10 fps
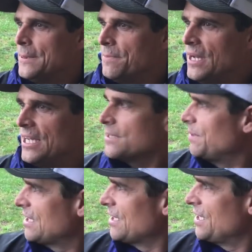but
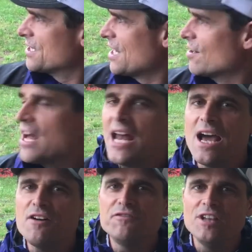because they're not
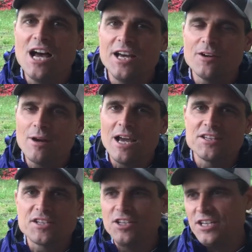out flying around,
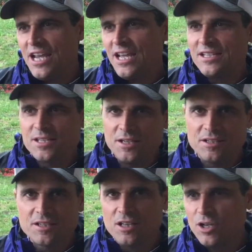it's a good day to
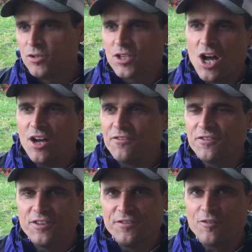close off
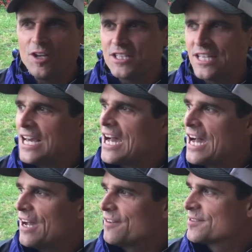the fronts of the
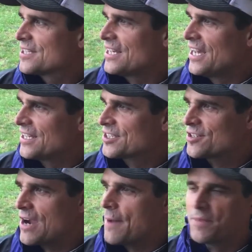hives,
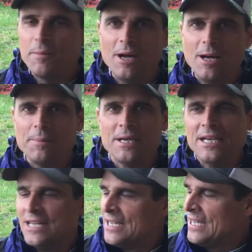strap them up,
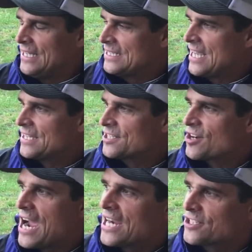take the
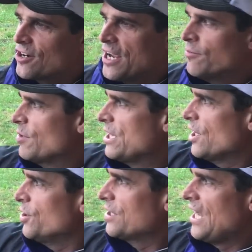tractor and
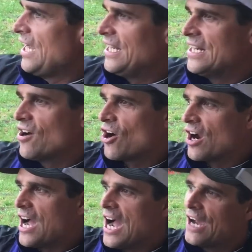relocate our
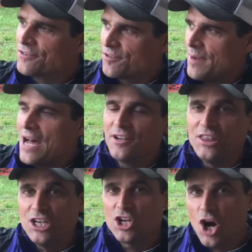hives from out in
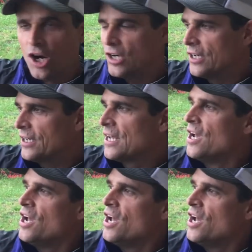the garden